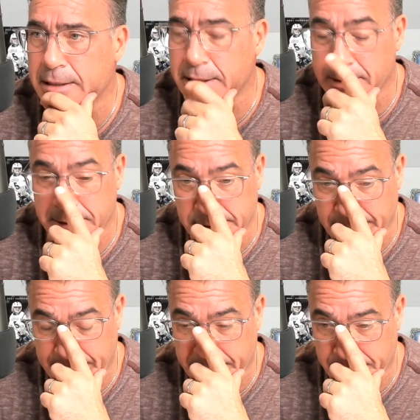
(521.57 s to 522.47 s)
yeah,
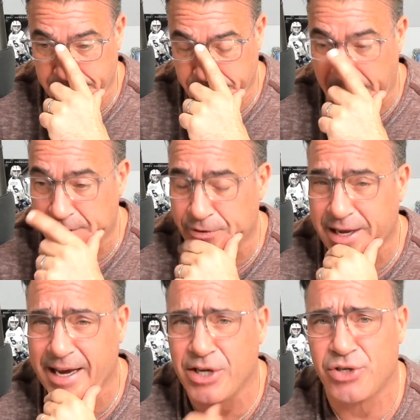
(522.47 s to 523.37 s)
delayed
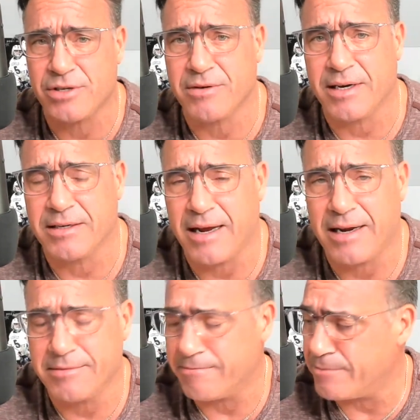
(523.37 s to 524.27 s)
gratification
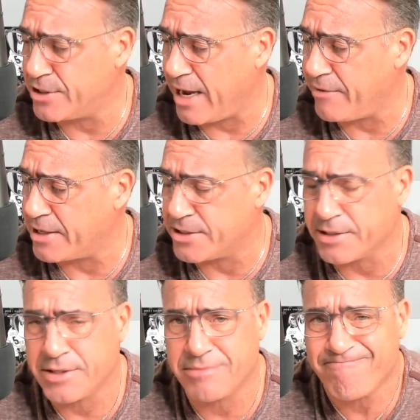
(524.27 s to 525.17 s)
and savings
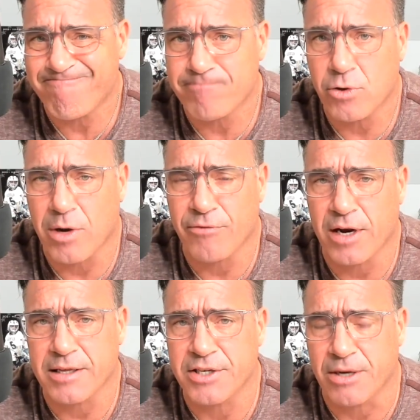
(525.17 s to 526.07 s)
is, quite
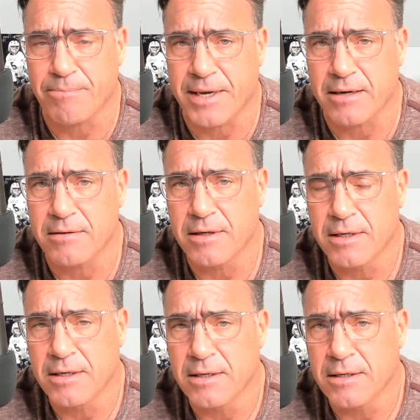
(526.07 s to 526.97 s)
frankly, something
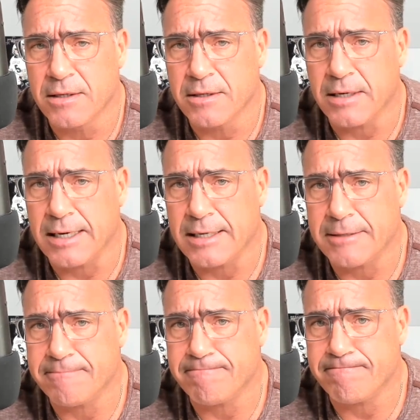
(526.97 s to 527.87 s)

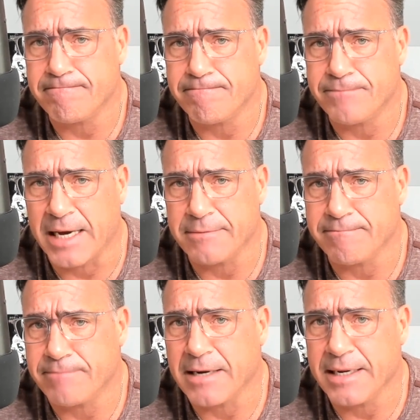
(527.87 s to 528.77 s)
that
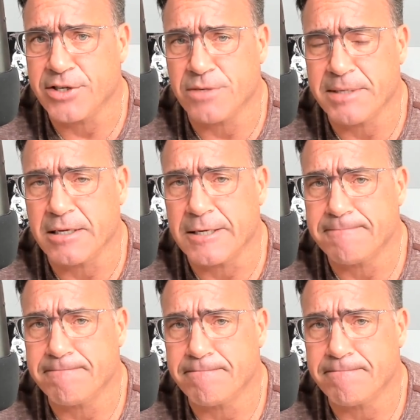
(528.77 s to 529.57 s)
needs to be done.